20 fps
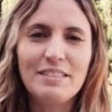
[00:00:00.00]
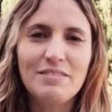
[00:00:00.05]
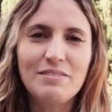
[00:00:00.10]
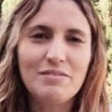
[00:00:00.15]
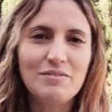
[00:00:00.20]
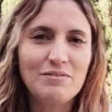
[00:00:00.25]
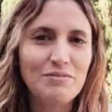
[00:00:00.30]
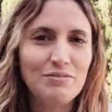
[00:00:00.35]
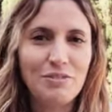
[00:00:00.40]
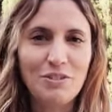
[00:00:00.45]

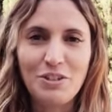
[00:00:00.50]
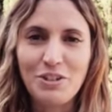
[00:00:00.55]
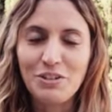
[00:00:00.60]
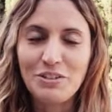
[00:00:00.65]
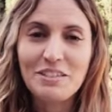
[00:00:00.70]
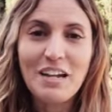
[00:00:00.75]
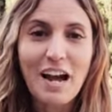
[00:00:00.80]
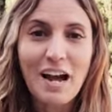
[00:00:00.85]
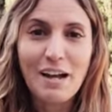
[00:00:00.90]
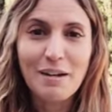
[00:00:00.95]
for your
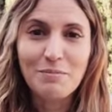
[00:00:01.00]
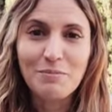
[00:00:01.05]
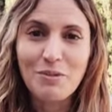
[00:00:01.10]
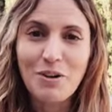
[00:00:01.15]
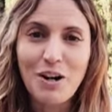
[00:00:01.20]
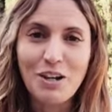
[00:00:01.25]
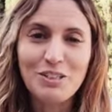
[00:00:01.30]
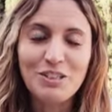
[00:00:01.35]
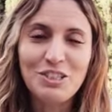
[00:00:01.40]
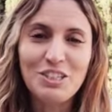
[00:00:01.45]
time
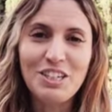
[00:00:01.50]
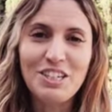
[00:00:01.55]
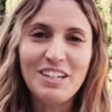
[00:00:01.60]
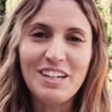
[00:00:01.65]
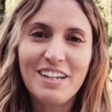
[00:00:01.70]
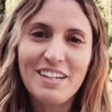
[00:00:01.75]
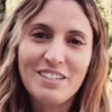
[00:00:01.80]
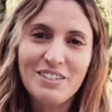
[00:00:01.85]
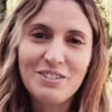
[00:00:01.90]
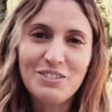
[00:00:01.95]
watching
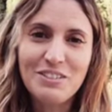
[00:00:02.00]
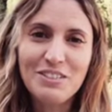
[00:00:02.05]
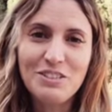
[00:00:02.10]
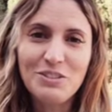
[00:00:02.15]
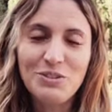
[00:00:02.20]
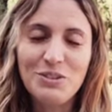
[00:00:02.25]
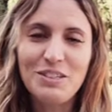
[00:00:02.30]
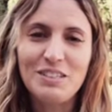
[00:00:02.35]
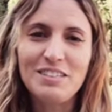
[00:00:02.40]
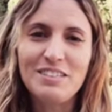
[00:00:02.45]
and your
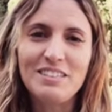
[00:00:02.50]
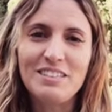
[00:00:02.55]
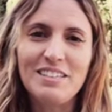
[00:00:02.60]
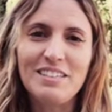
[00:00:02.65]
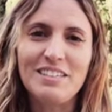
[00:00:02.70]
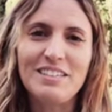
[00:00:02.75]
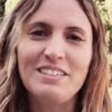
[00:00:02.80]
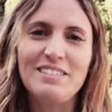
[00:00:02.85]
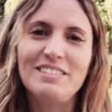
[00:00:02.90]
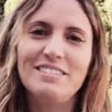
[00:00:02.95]
interest
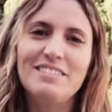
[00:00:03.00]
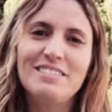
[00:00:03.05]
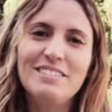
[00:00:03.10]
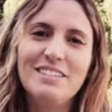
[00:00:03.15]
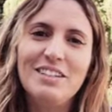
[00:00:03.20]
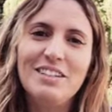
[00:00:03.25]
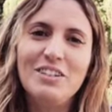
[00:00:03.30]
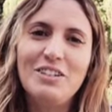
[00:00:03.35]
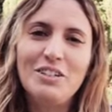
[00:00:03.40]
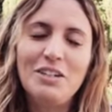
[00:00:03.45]
in
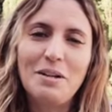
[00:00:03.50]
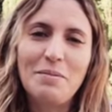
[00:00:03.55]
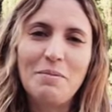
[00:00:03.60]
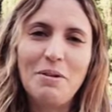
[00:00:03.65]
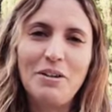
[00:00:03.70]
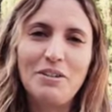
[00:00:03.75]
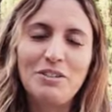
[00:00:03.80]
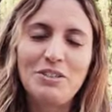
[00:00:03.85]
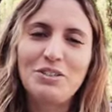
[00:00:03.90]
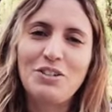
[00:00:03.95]
learning
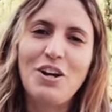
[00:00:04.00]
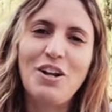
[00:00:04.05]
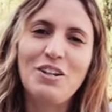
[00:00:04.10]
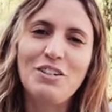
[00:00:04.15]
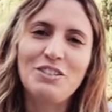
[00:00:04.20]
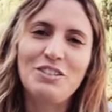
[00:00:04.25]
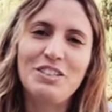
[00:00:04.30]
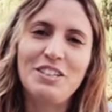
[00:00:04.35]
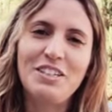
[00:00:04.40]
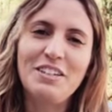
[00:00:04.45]
about
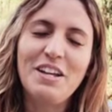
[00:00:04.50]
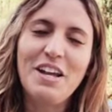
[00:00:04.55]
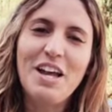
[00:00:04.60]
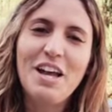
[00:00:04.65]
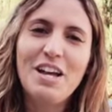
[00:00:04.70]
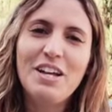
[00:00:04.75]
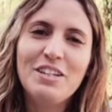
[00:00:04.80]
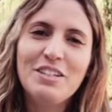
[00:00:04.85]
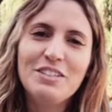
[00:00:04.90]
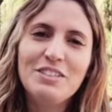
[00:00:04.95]
astrology.
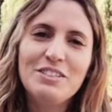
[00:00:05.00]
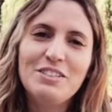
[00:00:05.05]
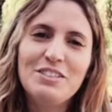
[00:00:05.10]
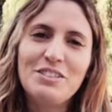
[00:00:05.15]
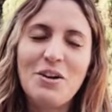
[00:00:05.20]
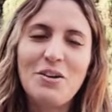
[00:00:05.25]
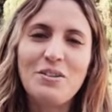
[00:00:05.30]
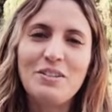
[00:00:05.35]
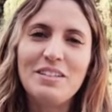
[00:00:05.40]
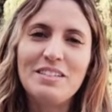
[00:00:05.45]

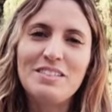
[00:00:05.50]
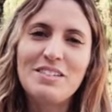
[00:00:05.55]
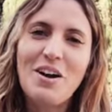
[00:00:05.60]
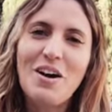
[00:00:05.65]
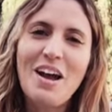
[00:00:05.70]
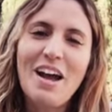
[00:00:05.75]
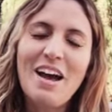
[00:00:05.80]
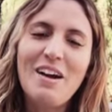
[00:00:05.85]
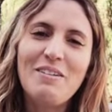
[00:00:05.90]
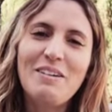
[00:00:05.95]
So that's all
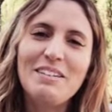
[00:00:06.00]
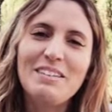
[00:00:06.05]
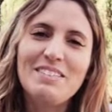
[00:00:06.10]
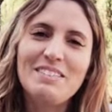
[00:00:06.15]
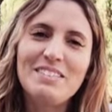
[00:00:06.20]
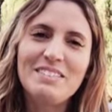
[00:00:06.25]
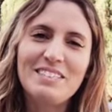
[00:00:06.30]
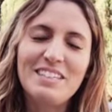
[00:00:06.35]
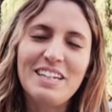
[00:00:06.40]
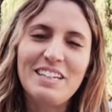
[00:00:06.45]
I wanted
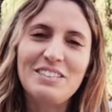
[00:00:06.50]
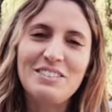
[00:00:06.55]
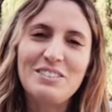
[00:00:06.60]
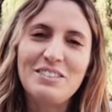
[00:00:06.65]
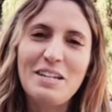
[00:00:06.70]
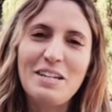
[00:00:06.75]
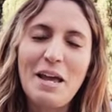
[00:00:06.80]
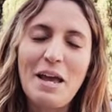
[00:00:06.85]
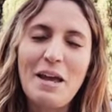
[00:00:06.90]
to say today.